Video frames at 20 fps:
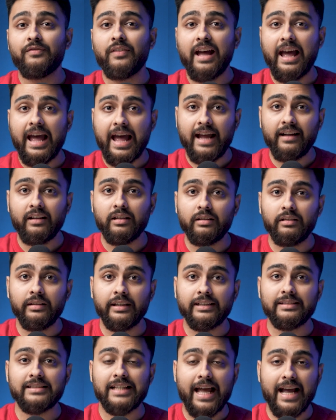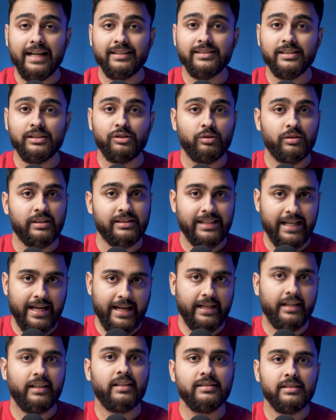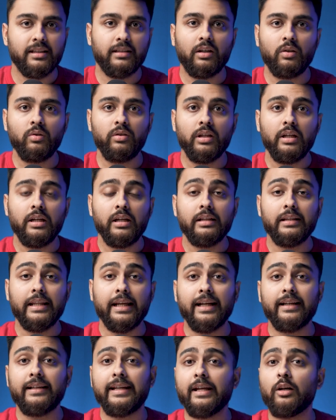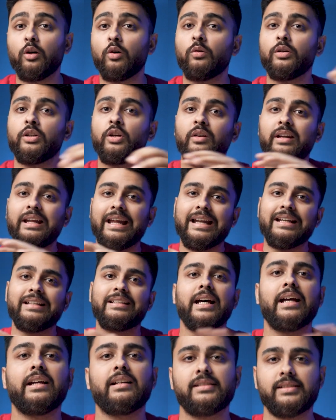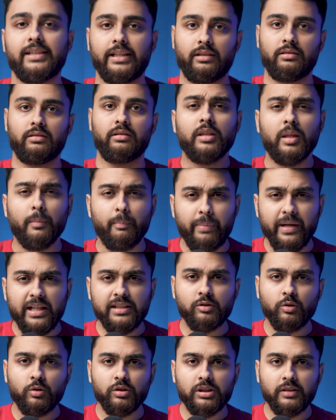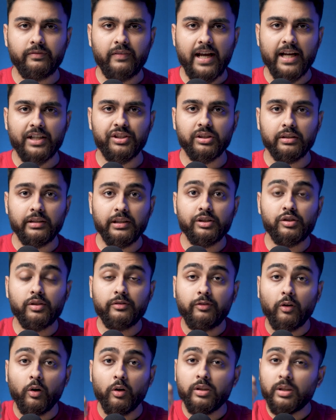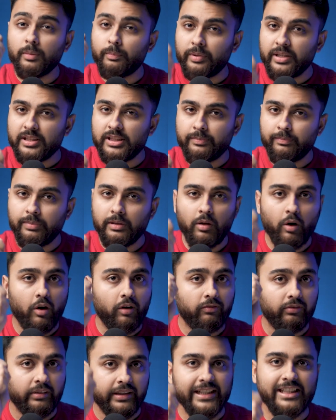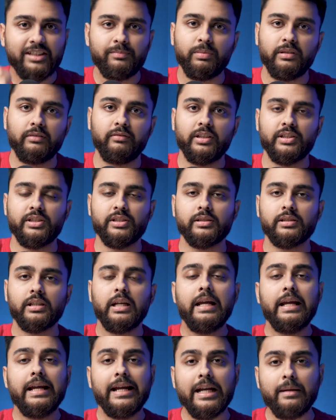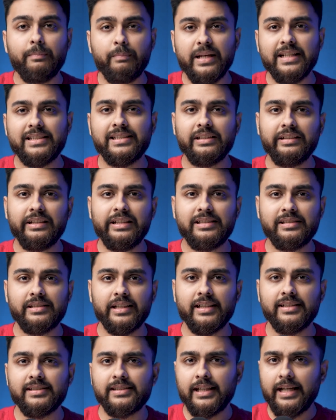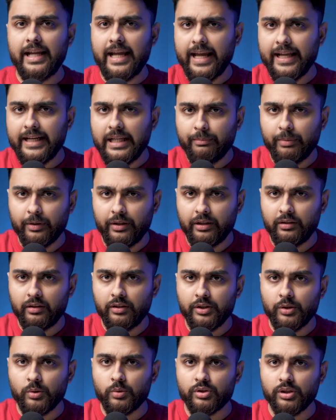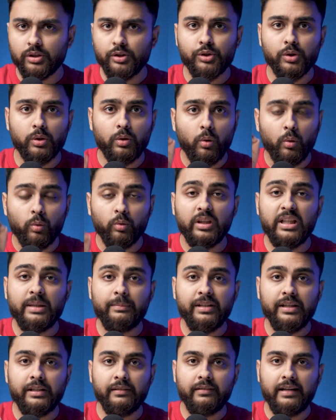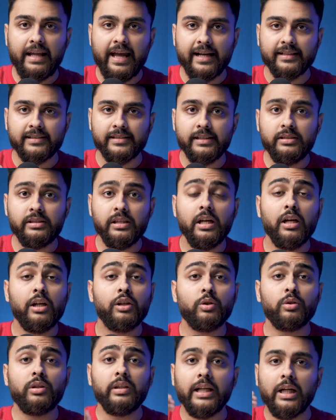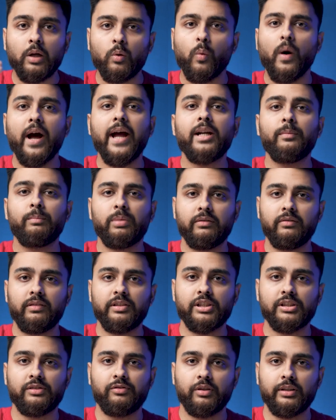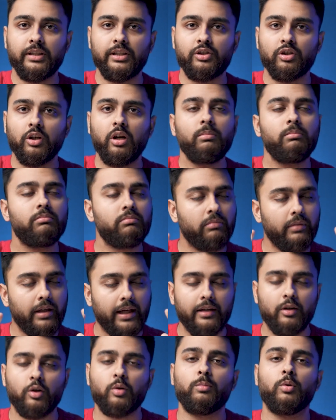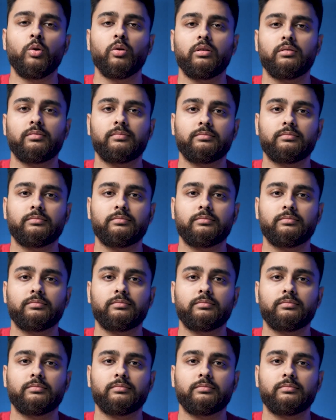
if a hacker gains access to this editor's account, they can take over your entire site. The best course of action is to follow the principle of least privileges. It basically states that any particular user should only be given access to the required privileges for their job and no more.